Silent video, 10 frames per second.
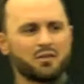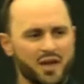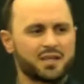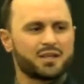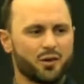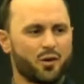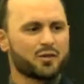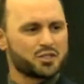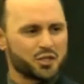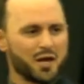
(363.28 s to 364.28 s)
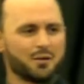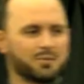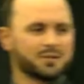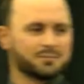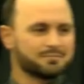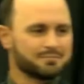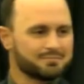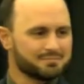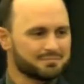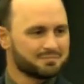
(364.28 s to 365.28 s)
"Thank you, Lord, that you're helping them.
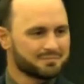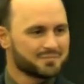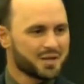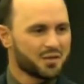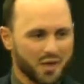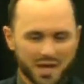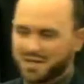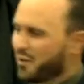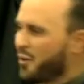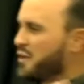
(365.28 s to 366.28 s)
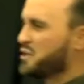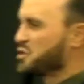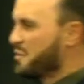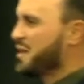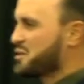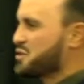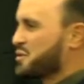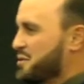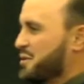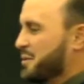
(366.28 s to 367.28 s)
Thank you, Lord, that you're
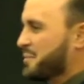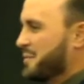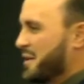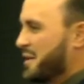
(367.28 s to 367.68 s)
ministering to them.